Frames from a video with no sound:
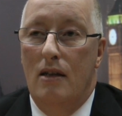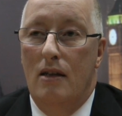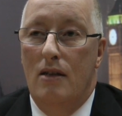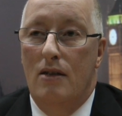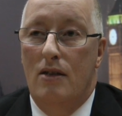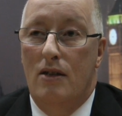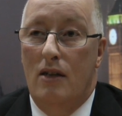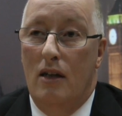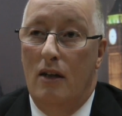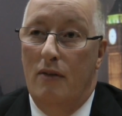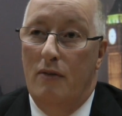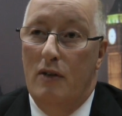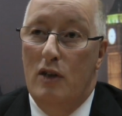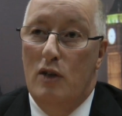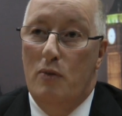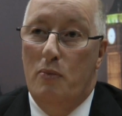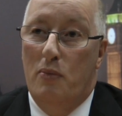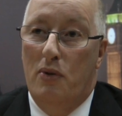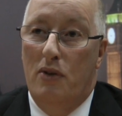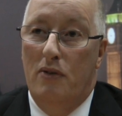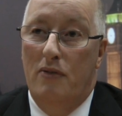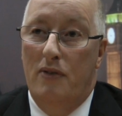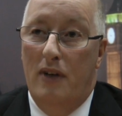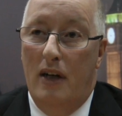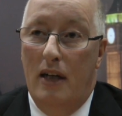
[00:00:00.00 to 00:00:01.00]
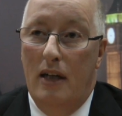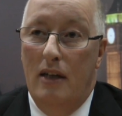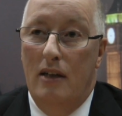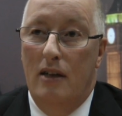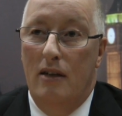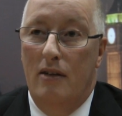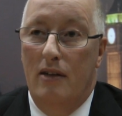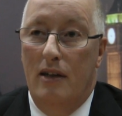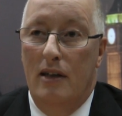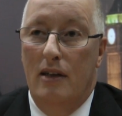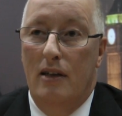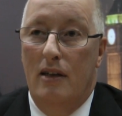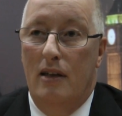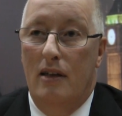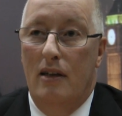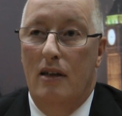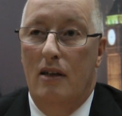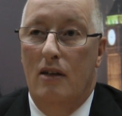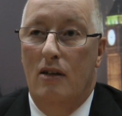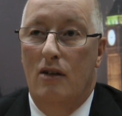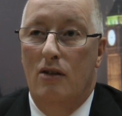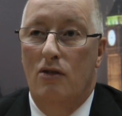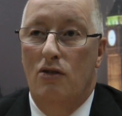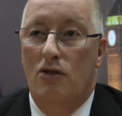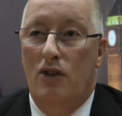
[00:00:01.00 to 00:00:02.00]
service provider under the
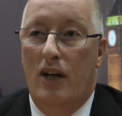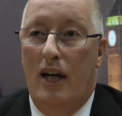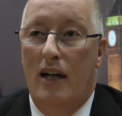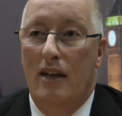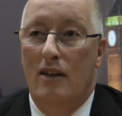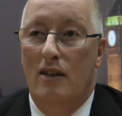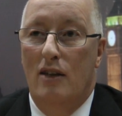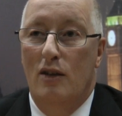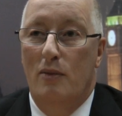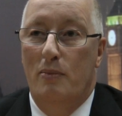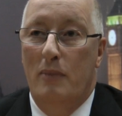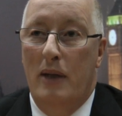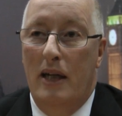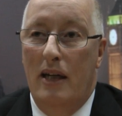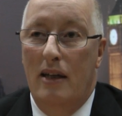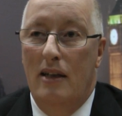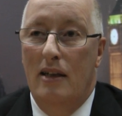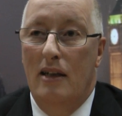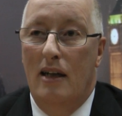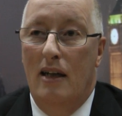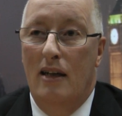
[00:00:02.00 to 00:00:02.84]
contract has made,